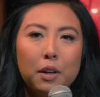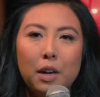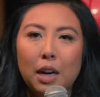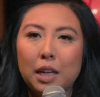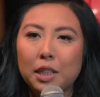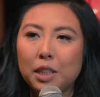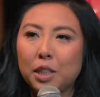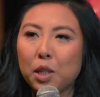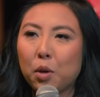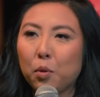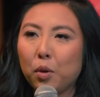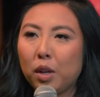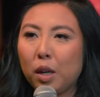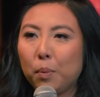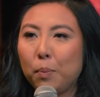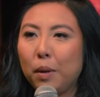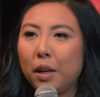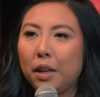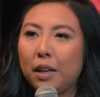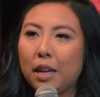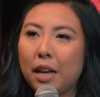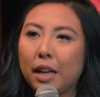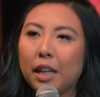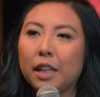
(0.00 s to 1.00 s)
I don't want to be
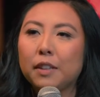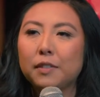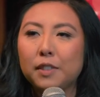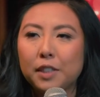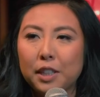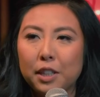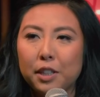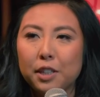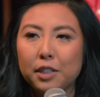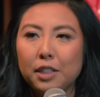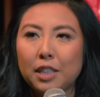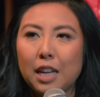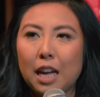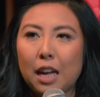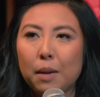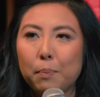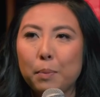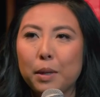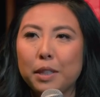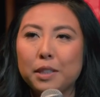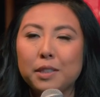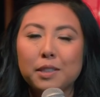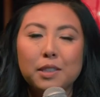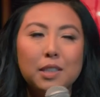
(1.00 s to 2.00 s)
a negative
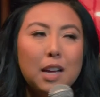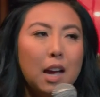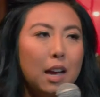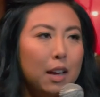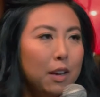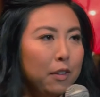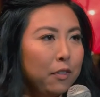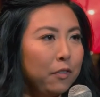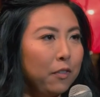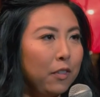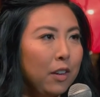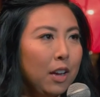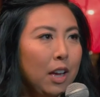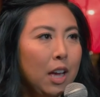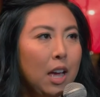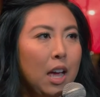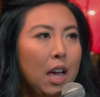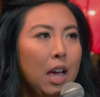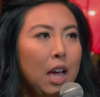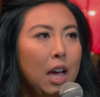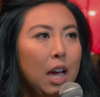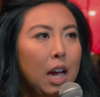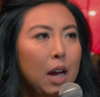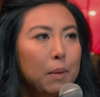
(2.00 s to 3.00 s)
stereotype. It's tough.
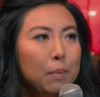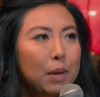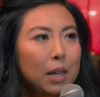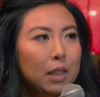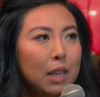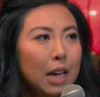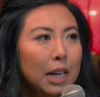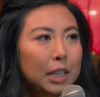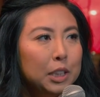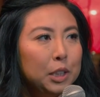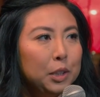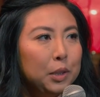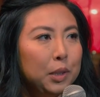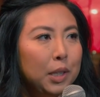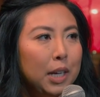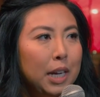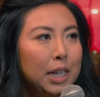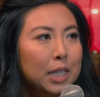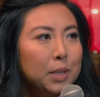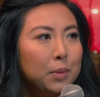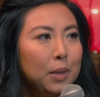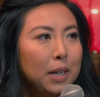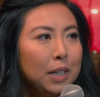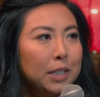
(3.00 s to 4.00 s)
I'm not lying to you
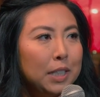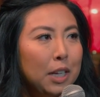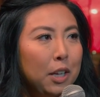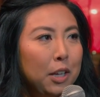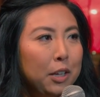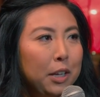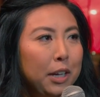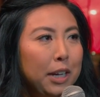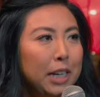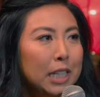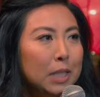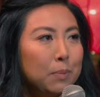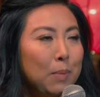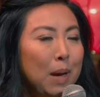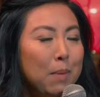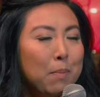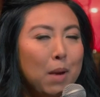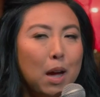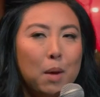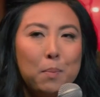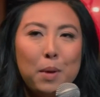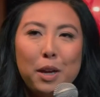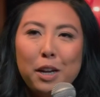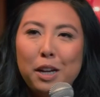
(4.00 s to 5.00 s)
guys when I tell you guys my
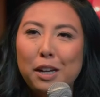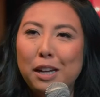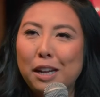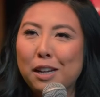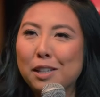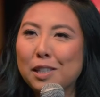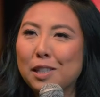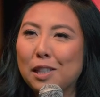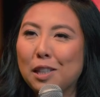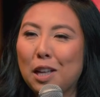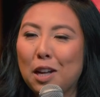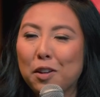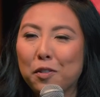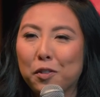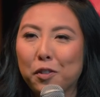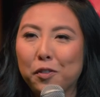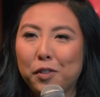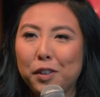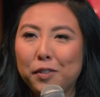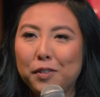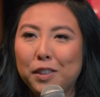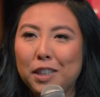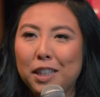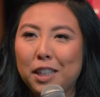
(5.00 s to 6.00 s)
mom had a nail salon for
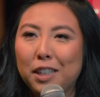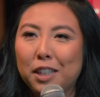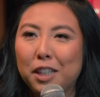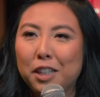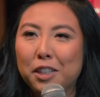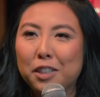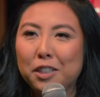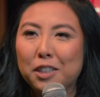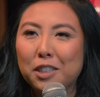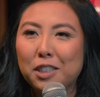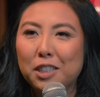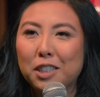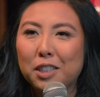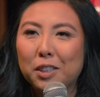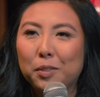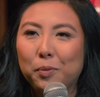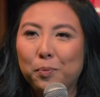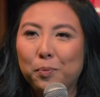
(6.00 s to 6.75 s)
15 years.